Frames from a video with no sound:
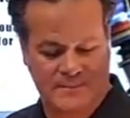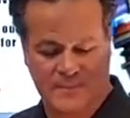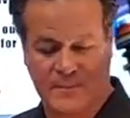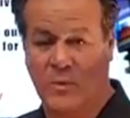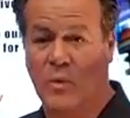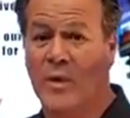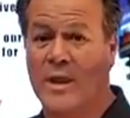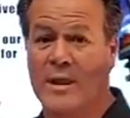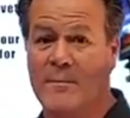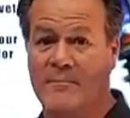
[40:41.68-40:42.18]

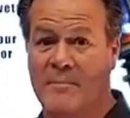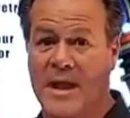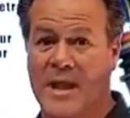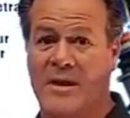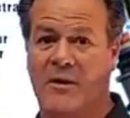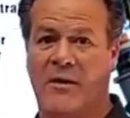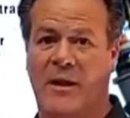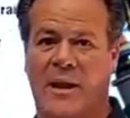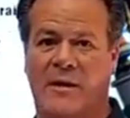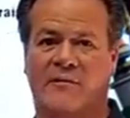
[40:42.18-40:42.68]
we'll get
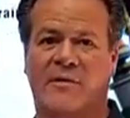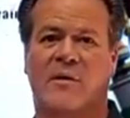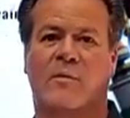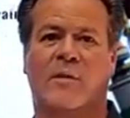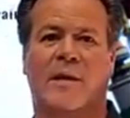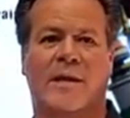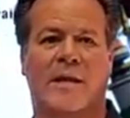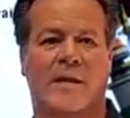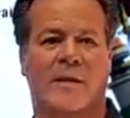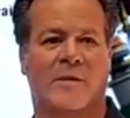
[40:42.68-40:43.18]
better every
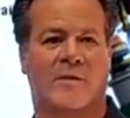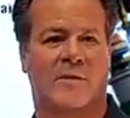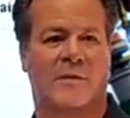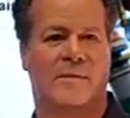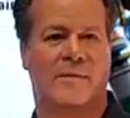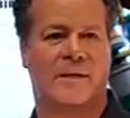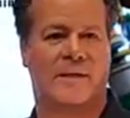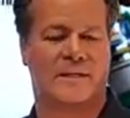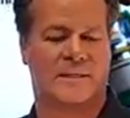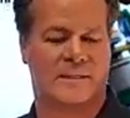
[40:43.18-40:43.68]
week at
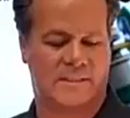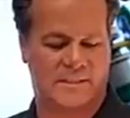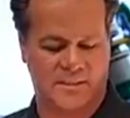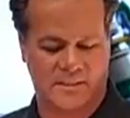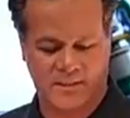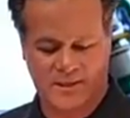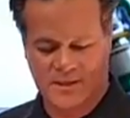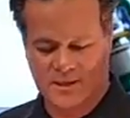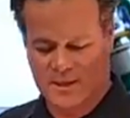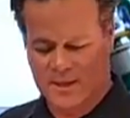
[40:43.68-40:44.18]
doing this.
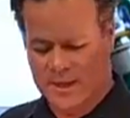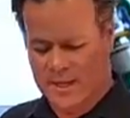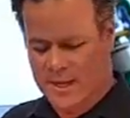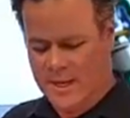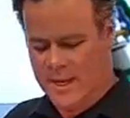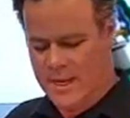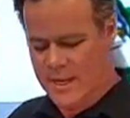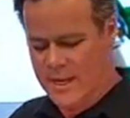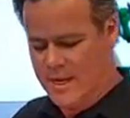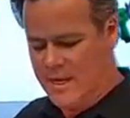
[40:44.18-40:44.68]

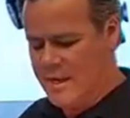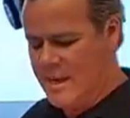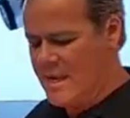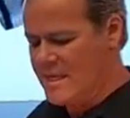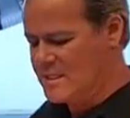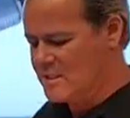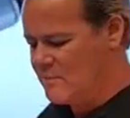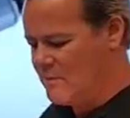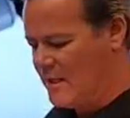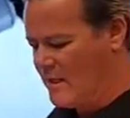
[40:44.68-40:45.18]
And
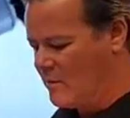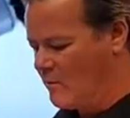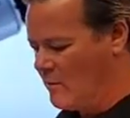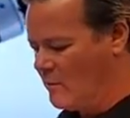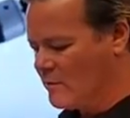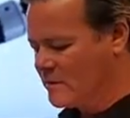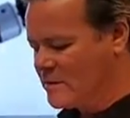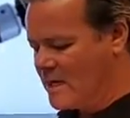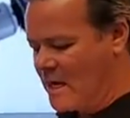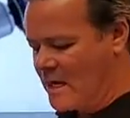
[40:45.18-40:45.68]
next week, we
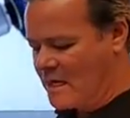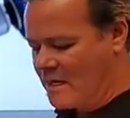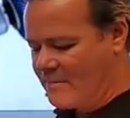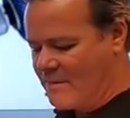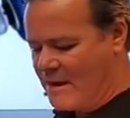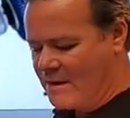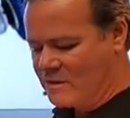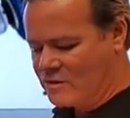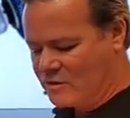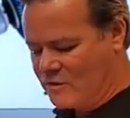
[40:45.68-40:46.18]
will talk
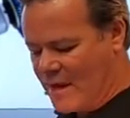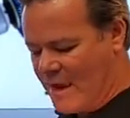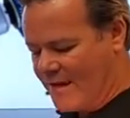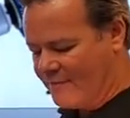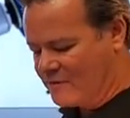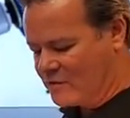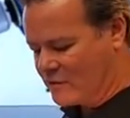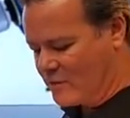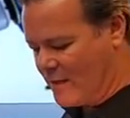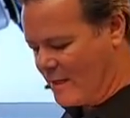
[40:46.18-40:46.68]
about
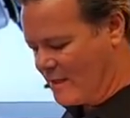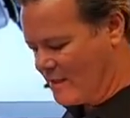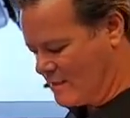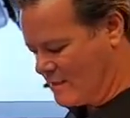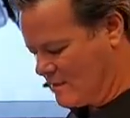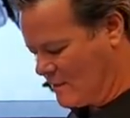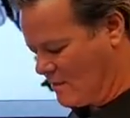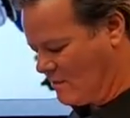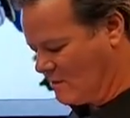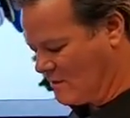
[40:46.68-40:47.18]
drivetrains.
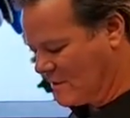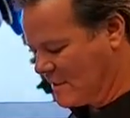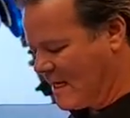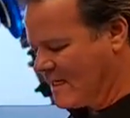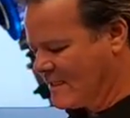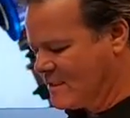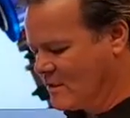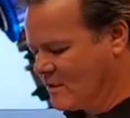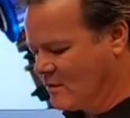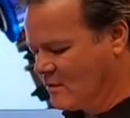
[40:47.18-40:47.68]
So
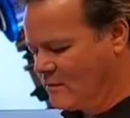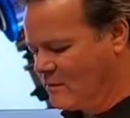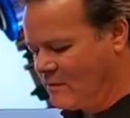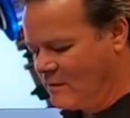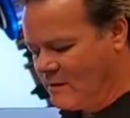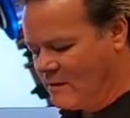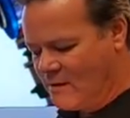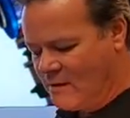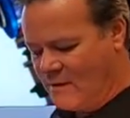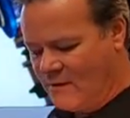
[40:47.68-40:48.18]
stay tuned
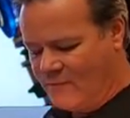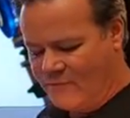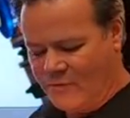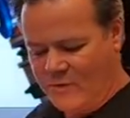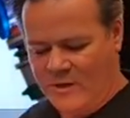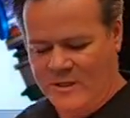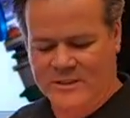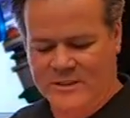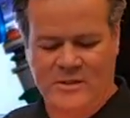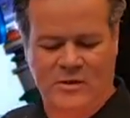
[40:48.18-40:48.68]

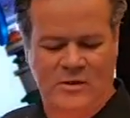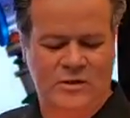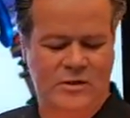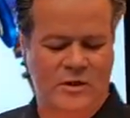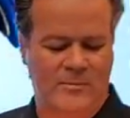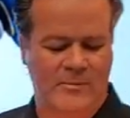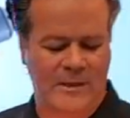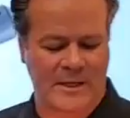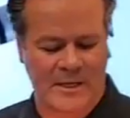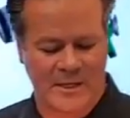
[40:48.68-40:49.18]
for our
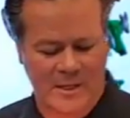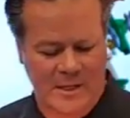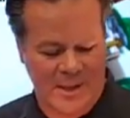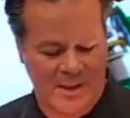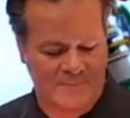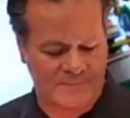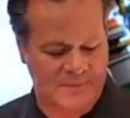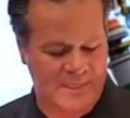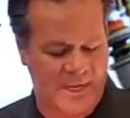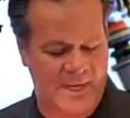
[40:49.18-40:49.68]
social media
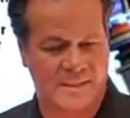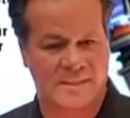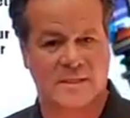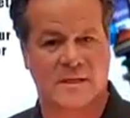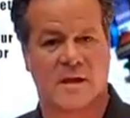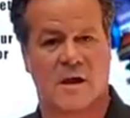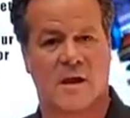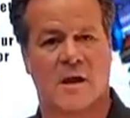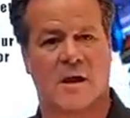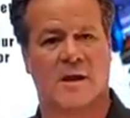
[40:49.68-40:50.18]

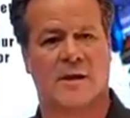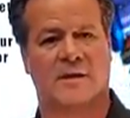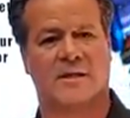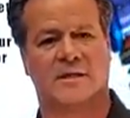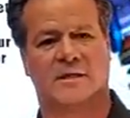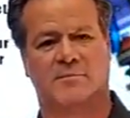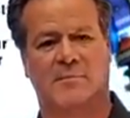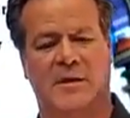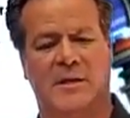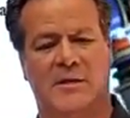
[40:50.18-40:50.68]
updates on
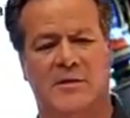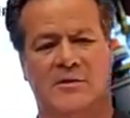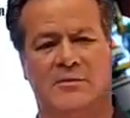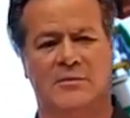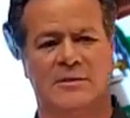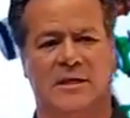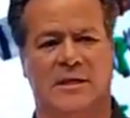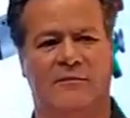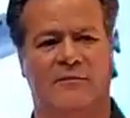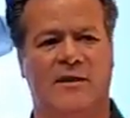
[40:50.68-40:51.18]
Speed
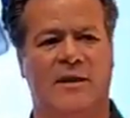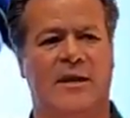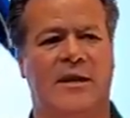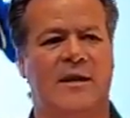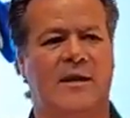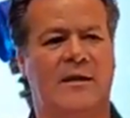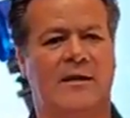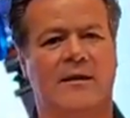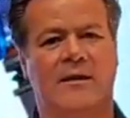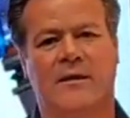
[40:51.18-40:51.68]
UTV,